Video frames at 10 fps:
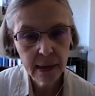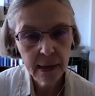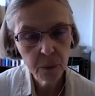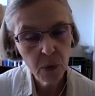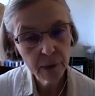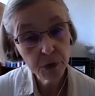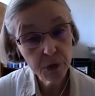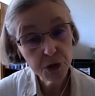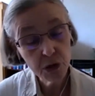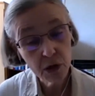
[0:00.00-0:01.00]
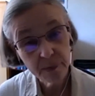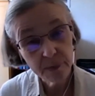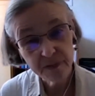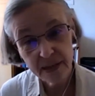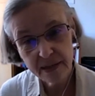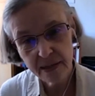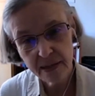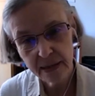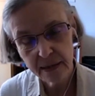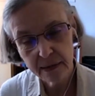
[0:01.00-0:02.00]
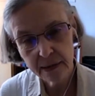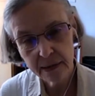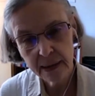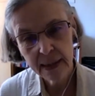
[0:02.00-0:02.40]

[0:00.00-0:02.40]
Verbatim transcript: and why would you not be vaccinated?